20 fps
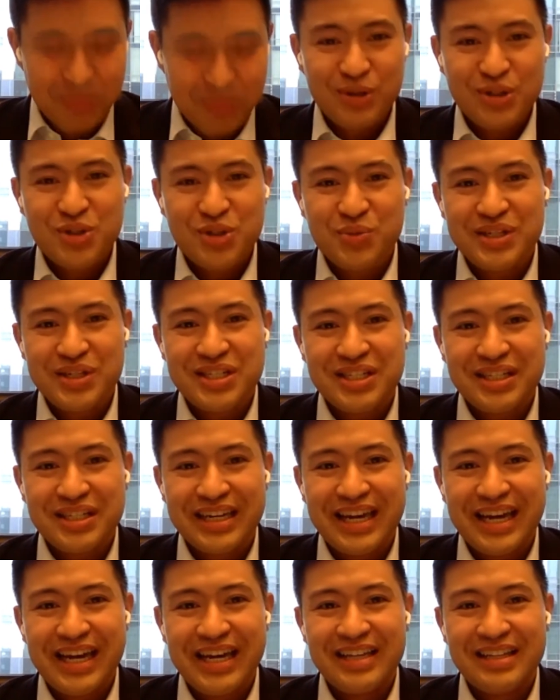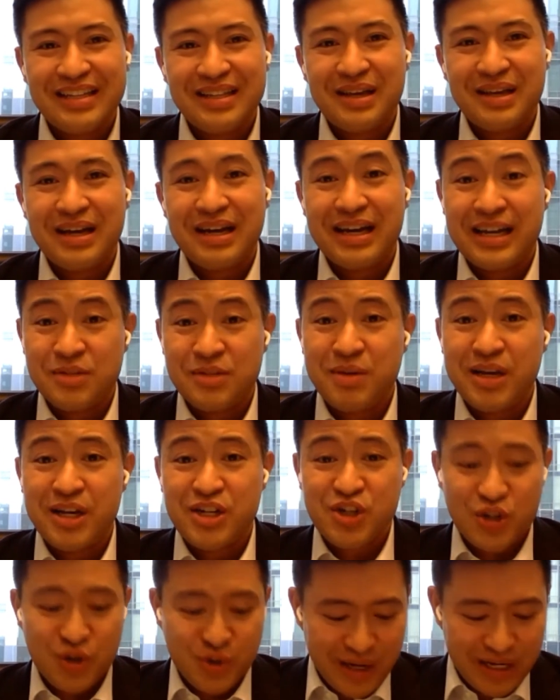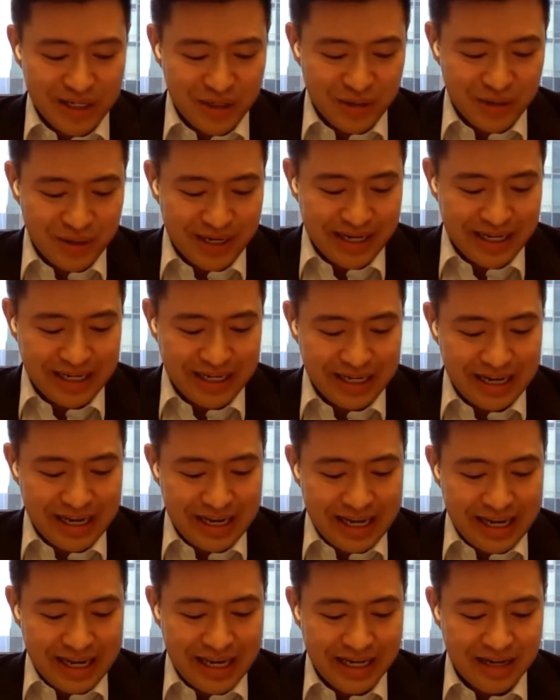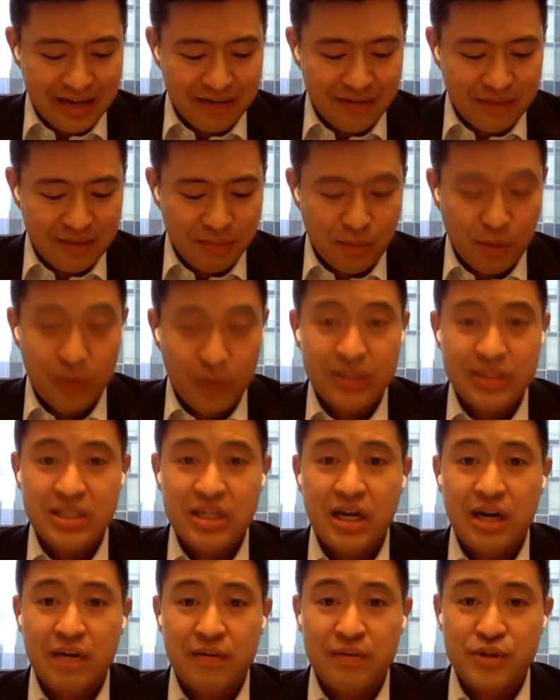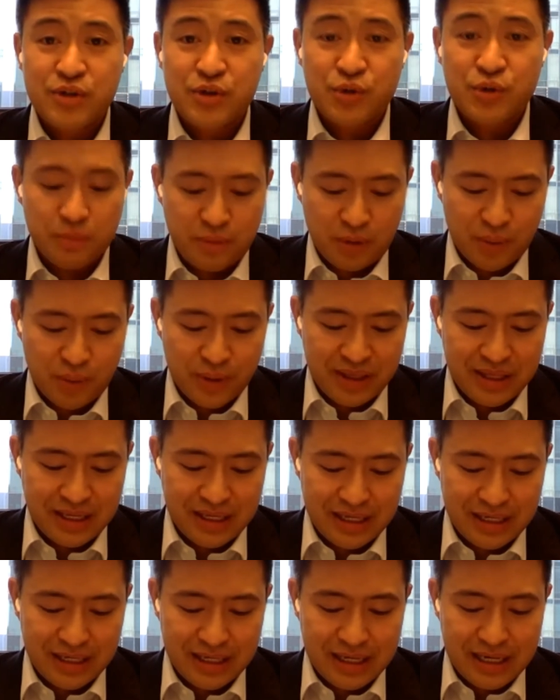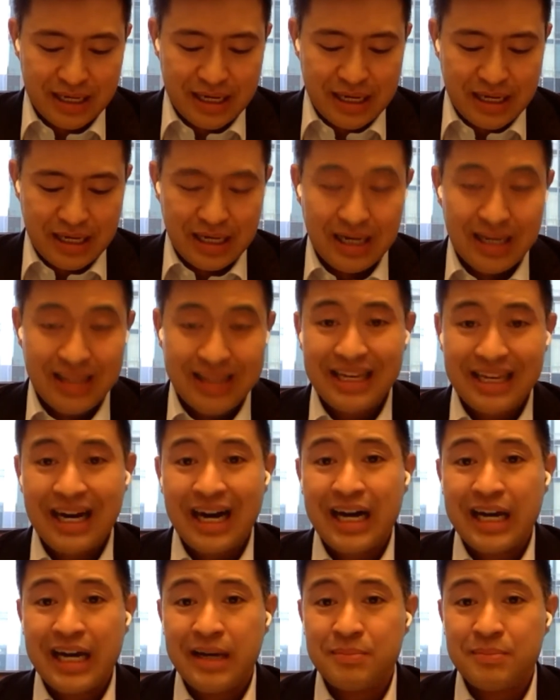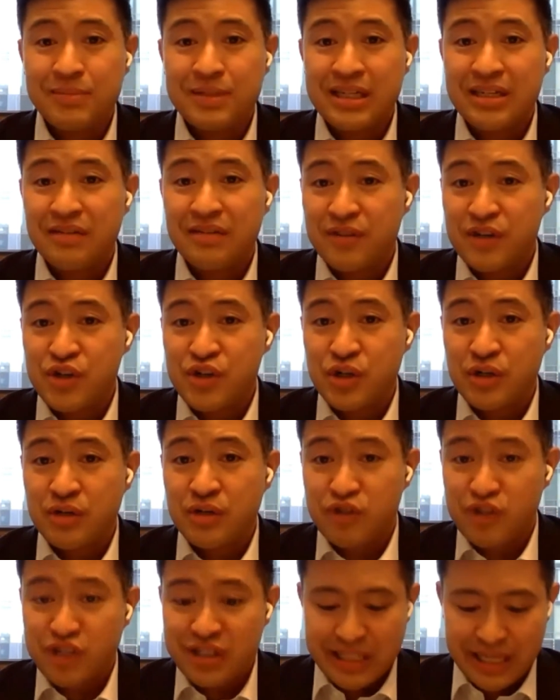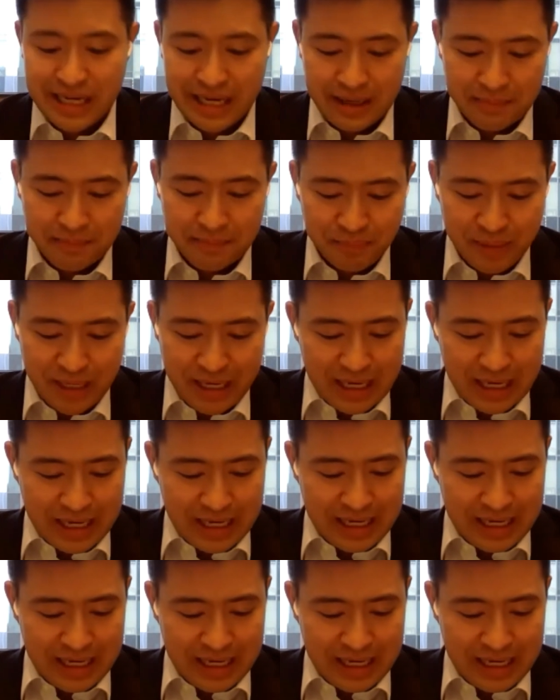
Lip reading: most recently as managing director and head of the markets coverage group within the IMD division of GSAM.